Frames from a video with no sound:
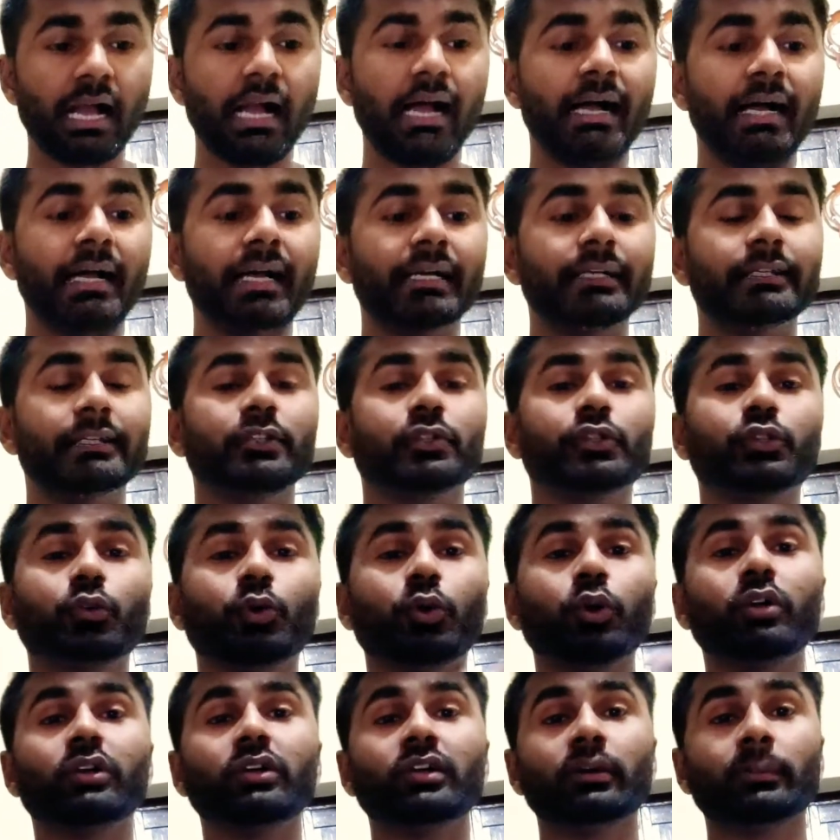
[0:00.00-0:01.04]
And
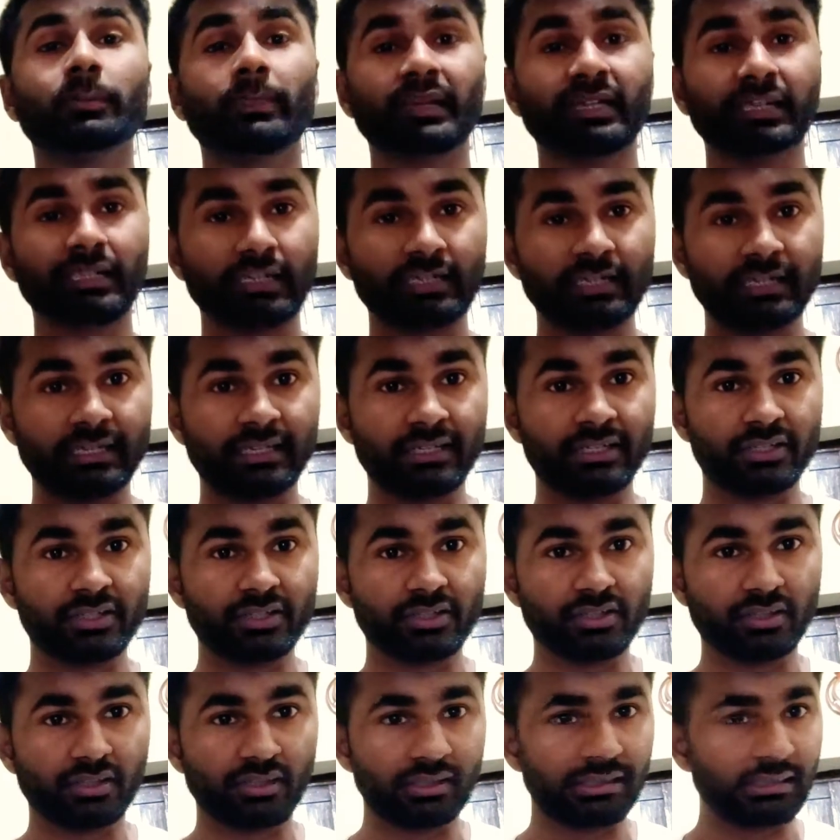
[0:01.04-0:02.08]
total
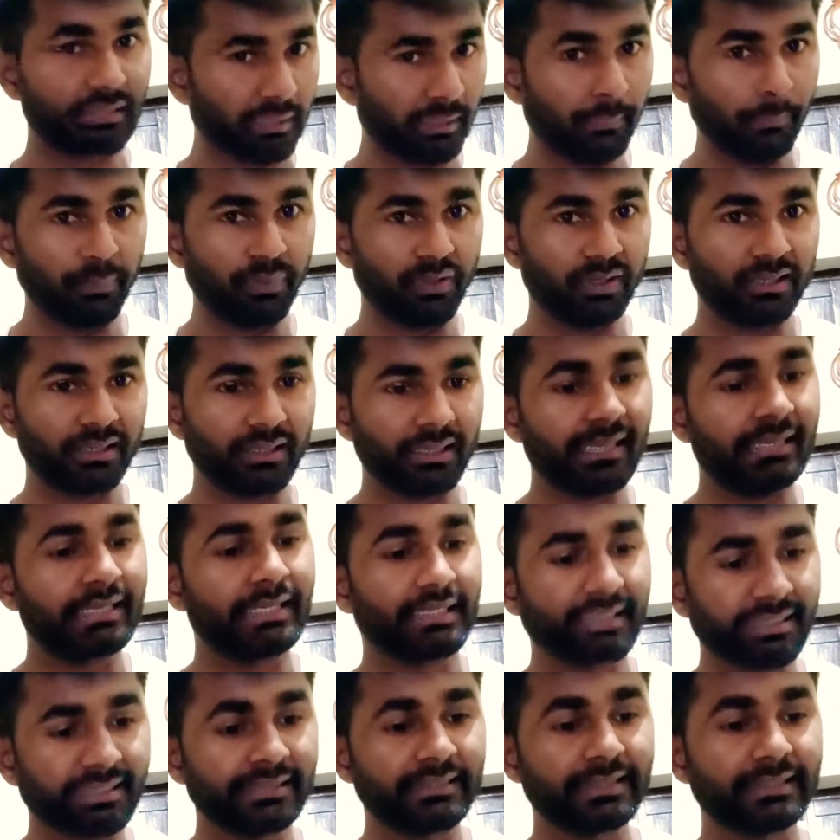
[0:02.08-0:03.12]
millionaires number
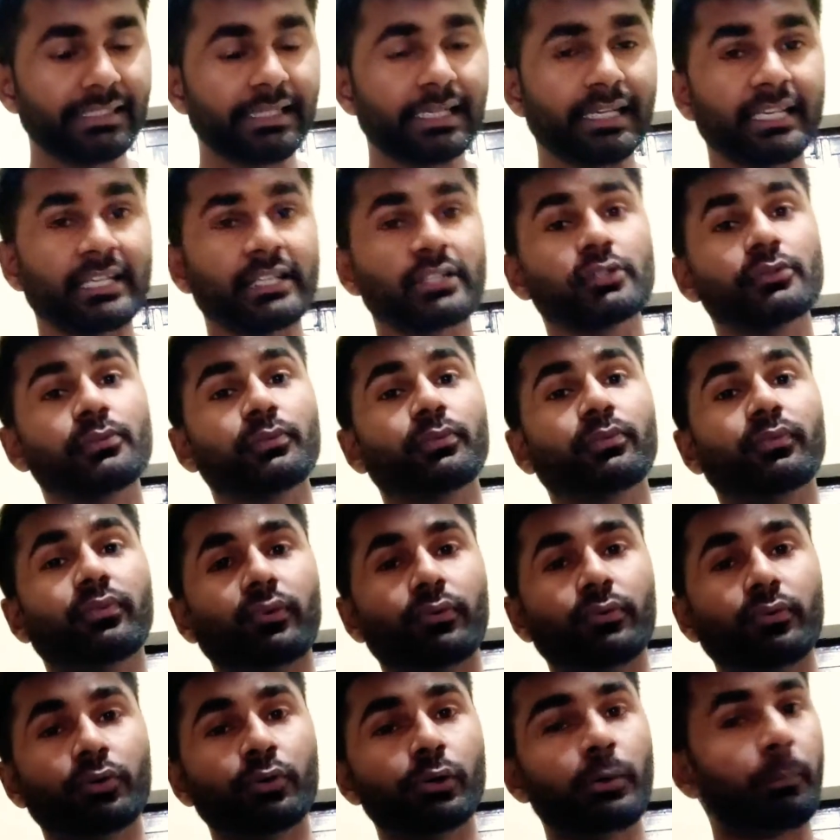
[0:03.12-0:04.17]
in India is
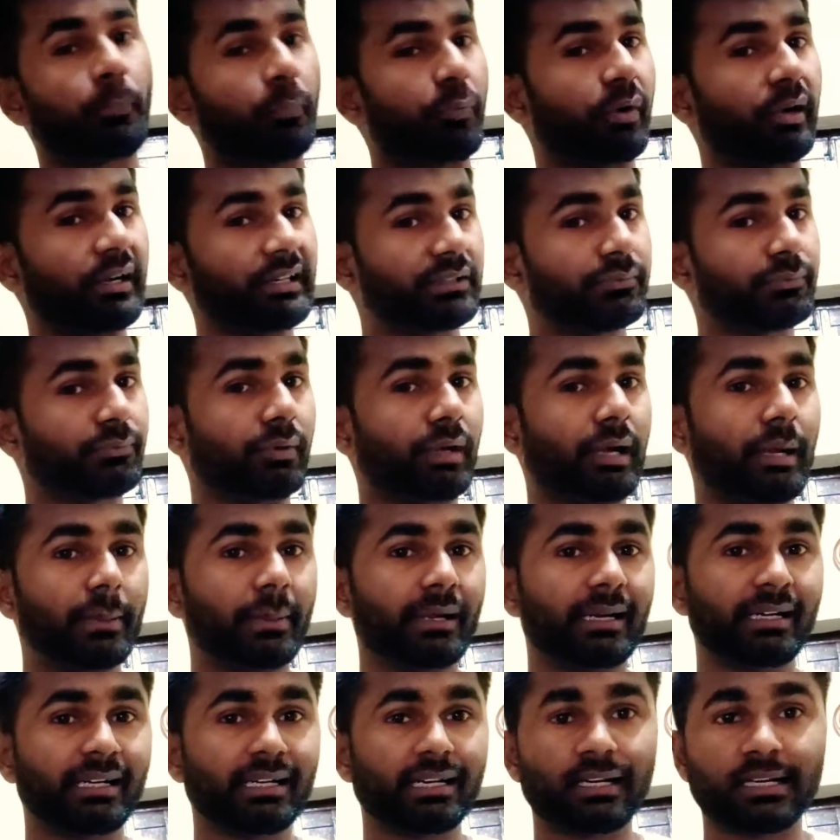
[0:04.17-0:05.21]

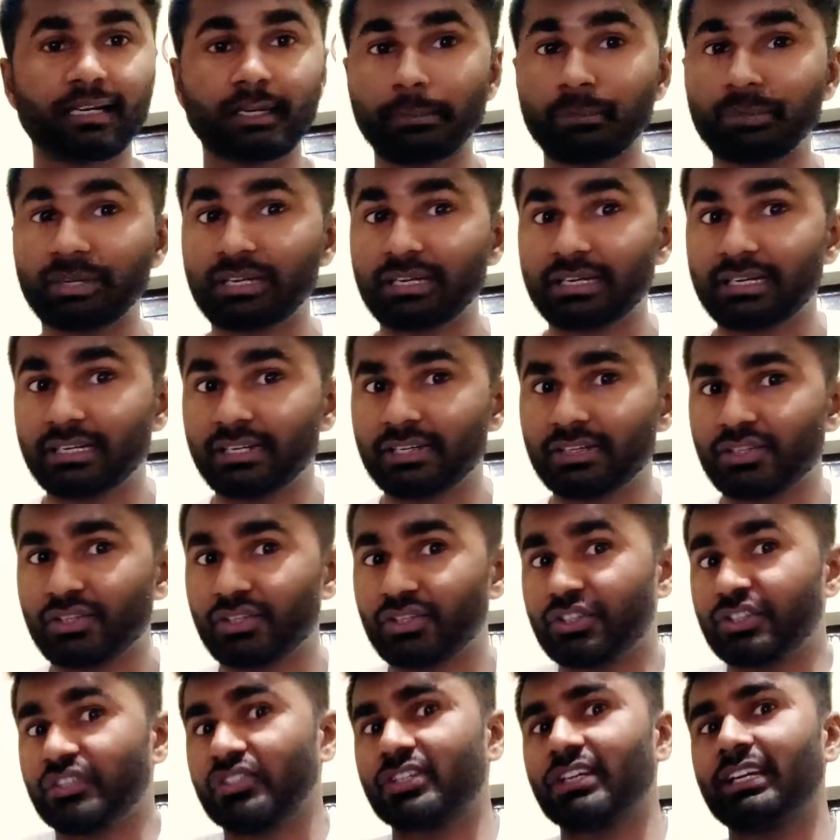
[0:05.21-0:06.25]
4.58 lakh millionaires
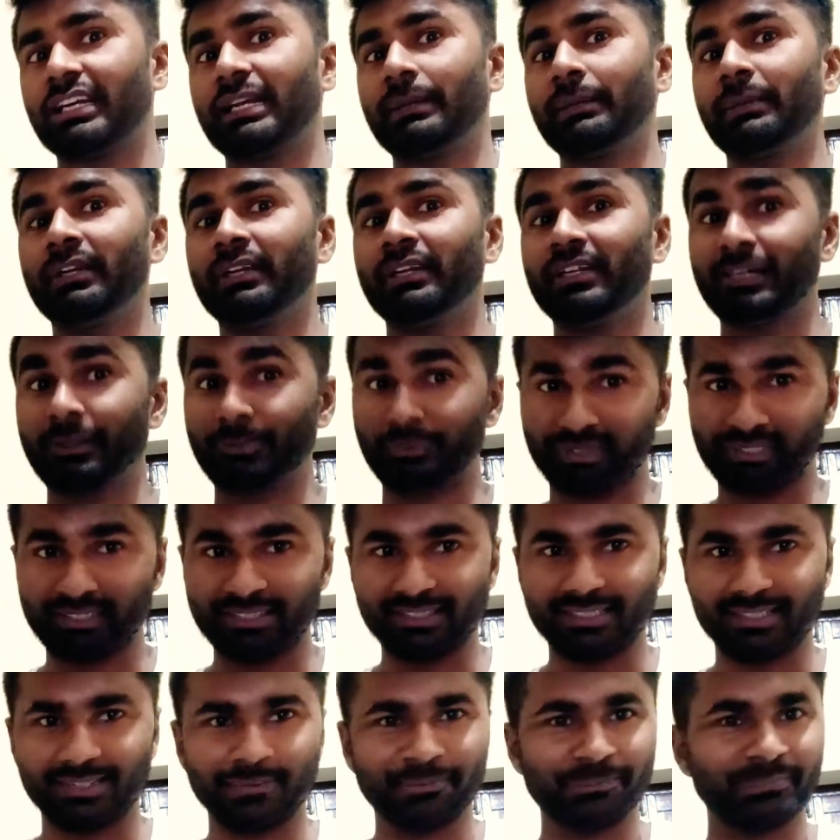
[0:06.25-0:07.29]
is still living in our
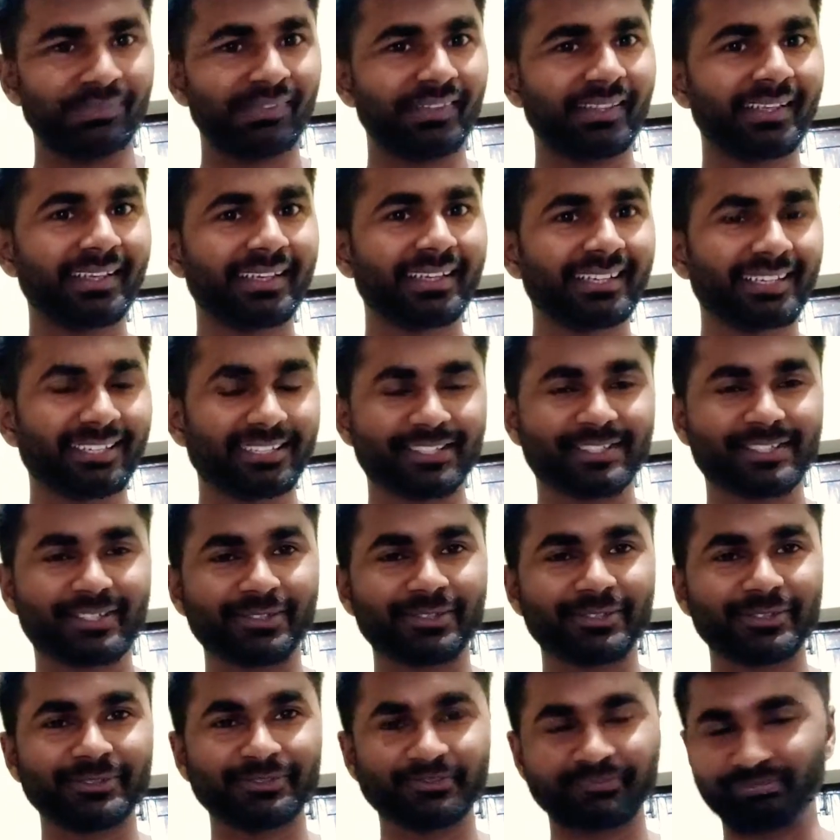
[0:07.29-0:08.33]
nation.
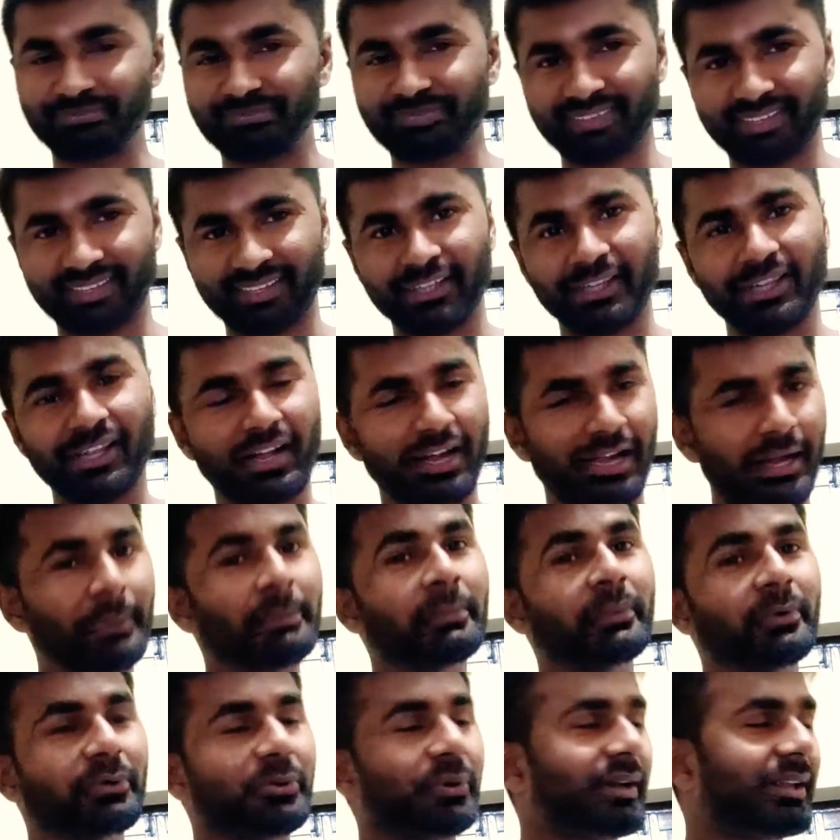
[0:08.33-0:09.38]
So
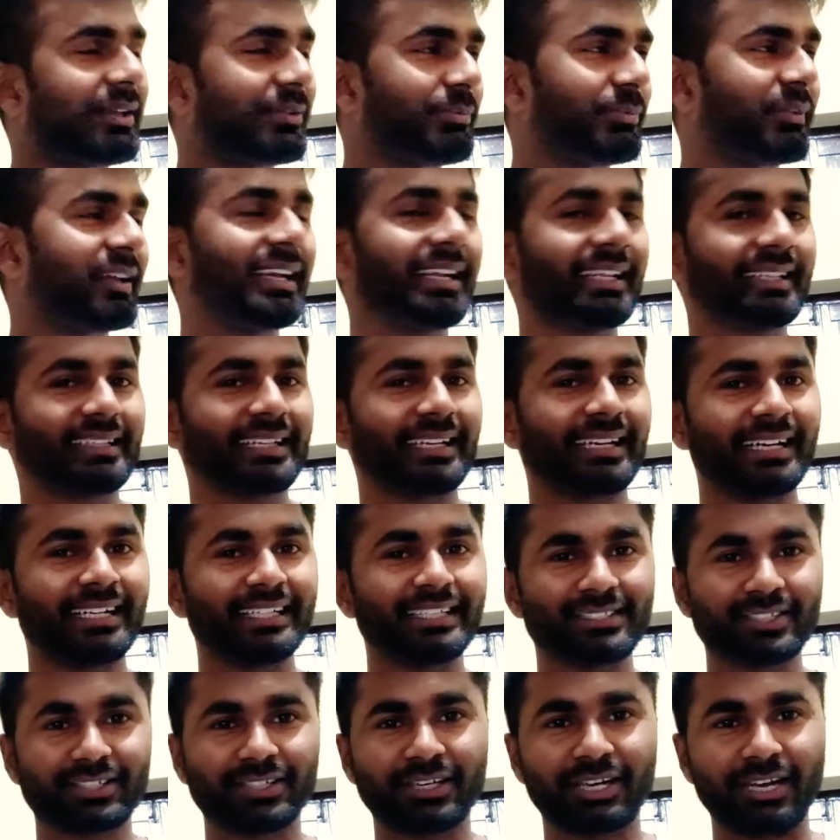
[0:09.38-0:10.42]
I'm quite feeling
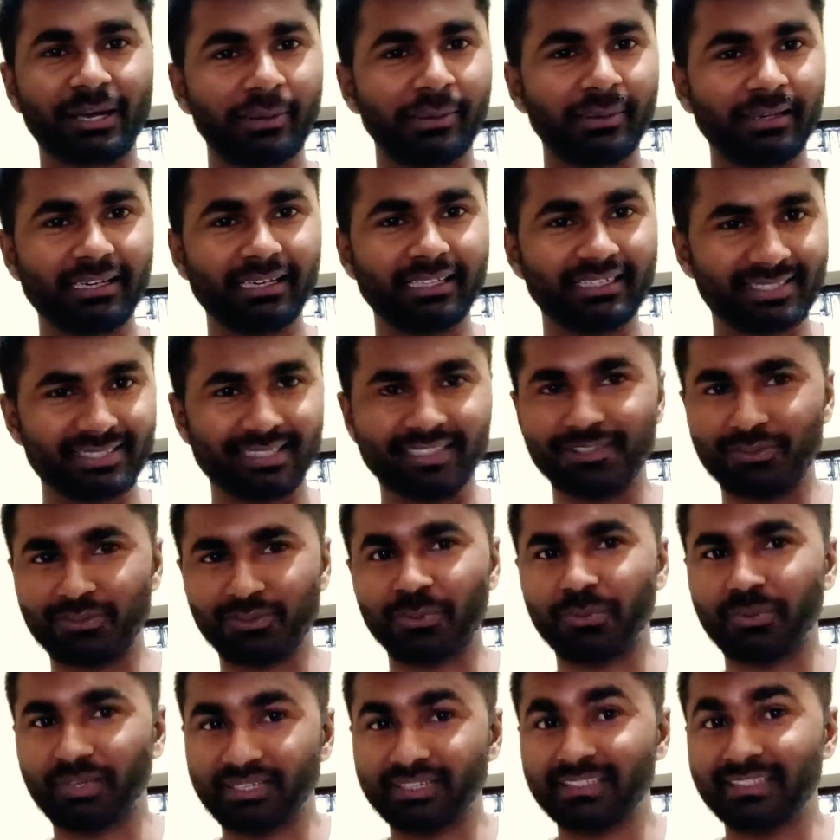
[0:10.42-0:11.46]
that our nation is
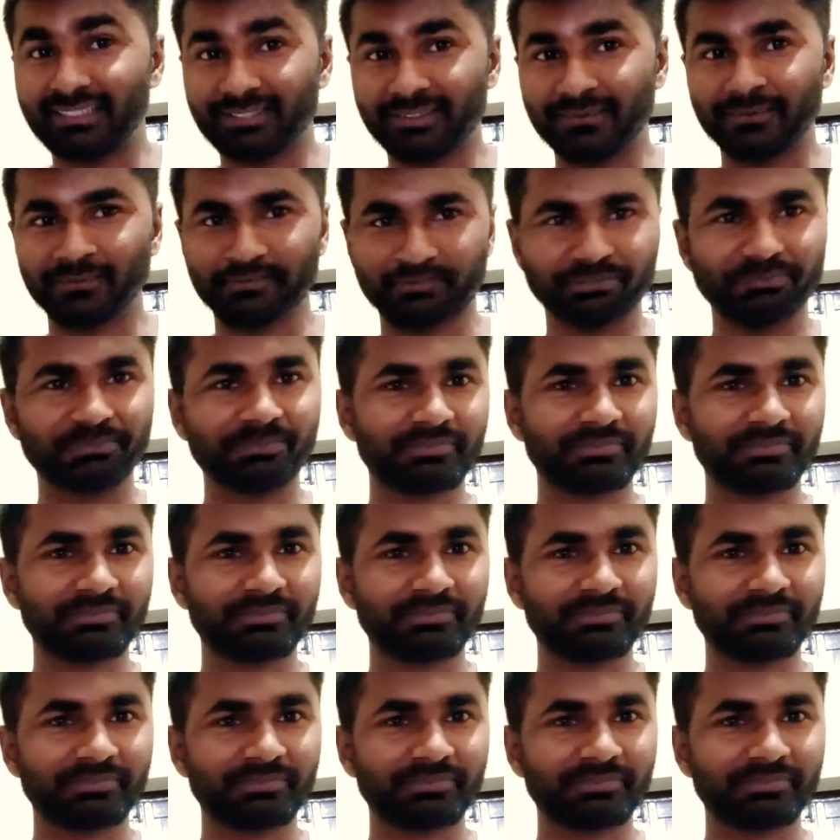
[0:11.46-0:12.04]
quite, you know,